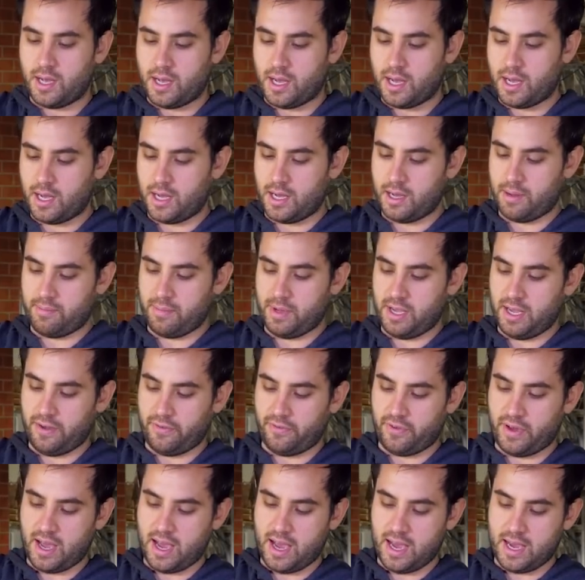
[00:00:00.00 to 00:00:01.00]

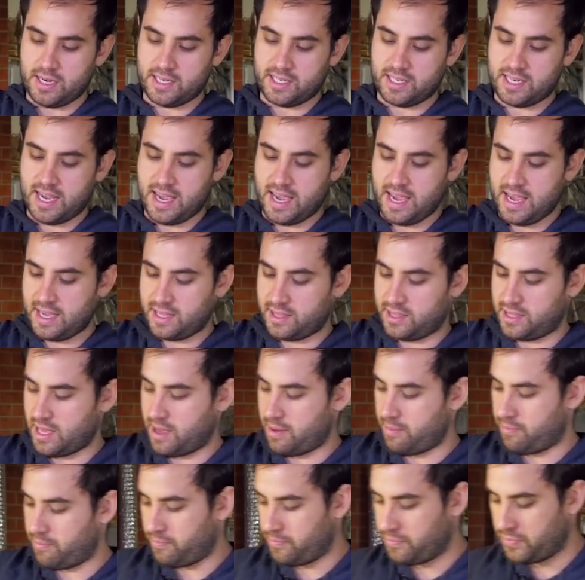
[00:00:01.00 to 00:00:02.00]
If I take
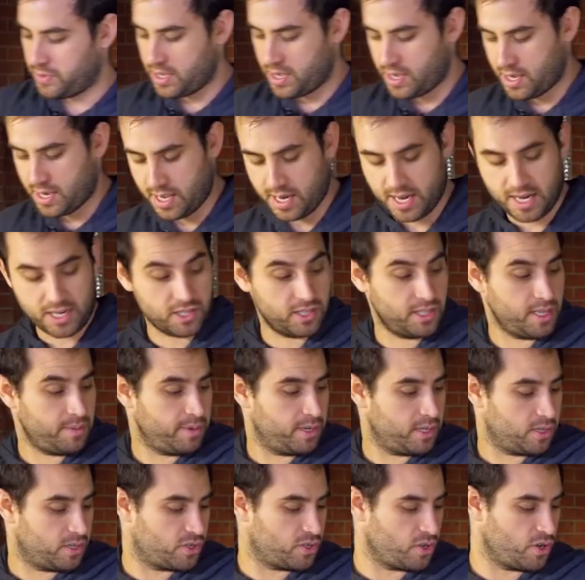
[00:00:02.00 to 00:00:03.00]
them, and actually let
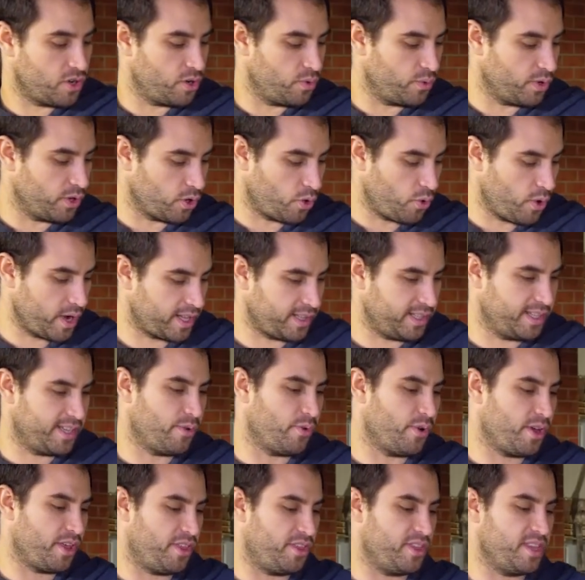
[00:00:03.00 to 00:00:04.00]
me show you real quickly
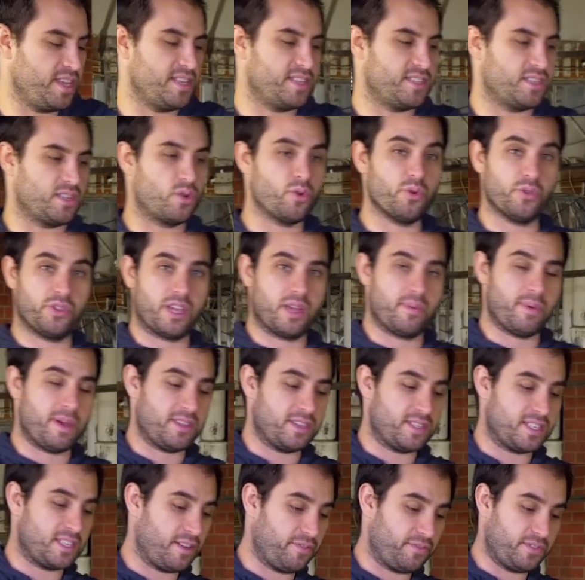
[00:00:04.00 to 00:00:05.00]
with these. The cool thing about
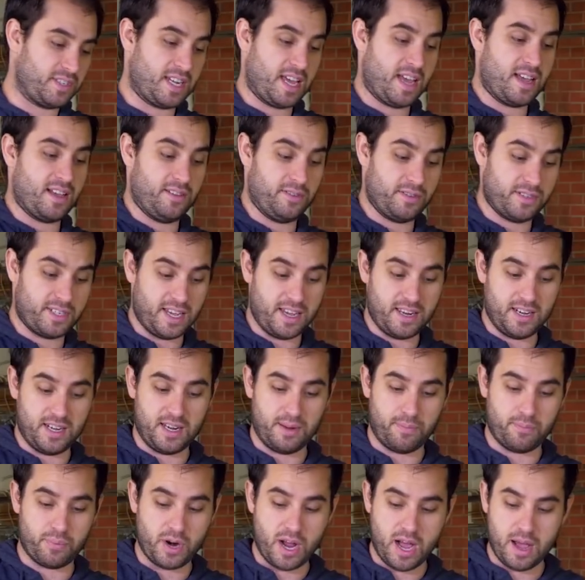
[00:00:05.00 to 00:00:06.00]
the
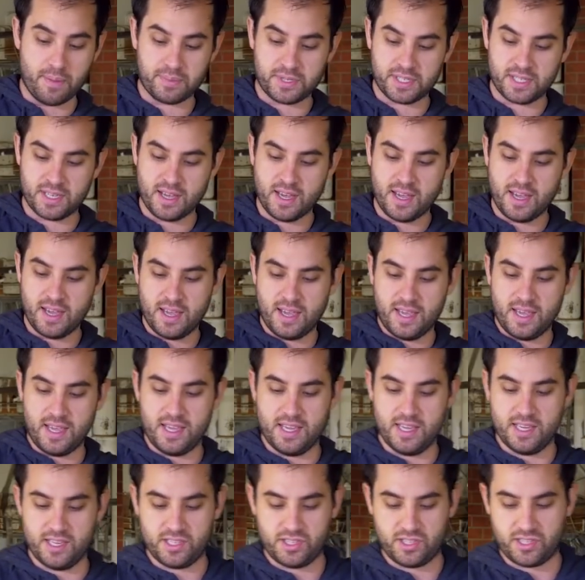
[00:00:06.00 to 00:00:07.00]
self-tightening props
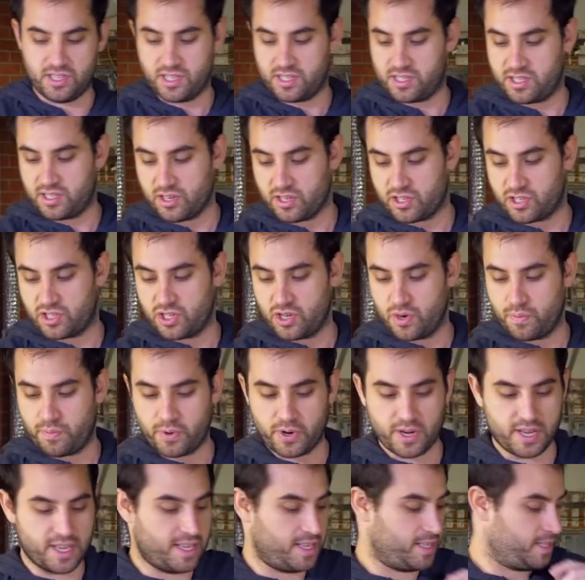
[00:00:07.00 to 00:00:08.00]
is just they're
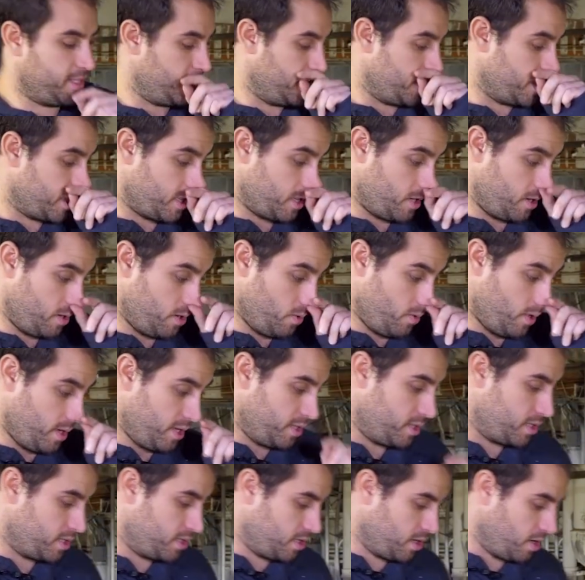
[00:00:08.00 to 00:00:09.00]
super easy to
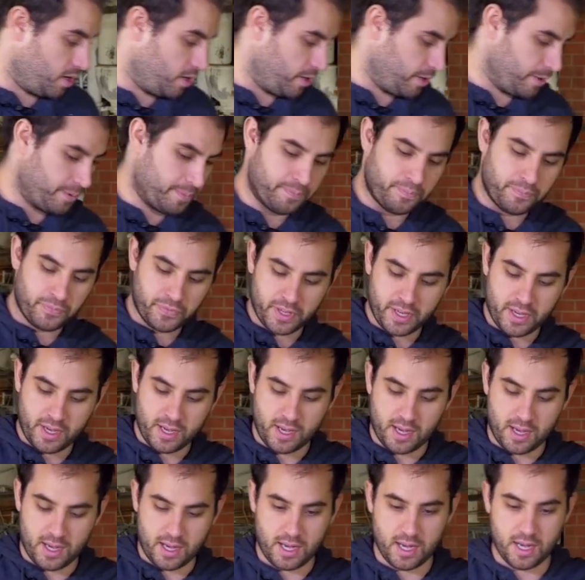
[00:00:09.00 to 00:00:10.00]
install.
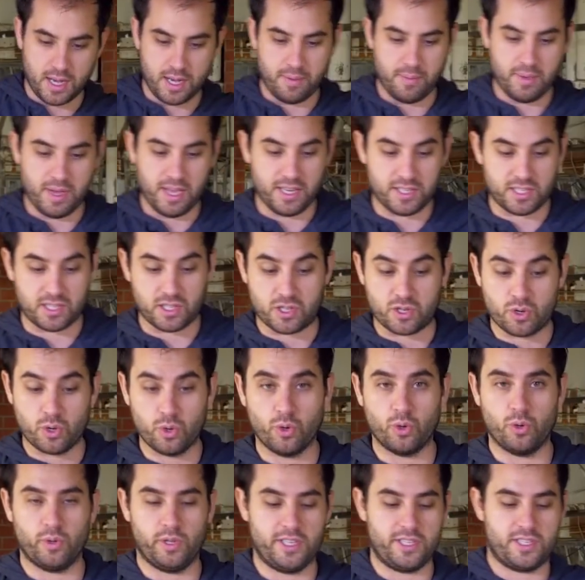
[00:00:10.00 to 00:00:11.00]
And it's a
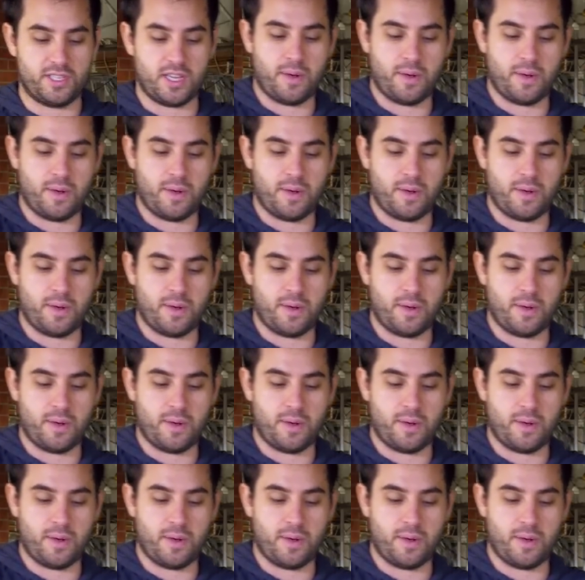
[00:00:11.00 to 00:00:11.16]
toolless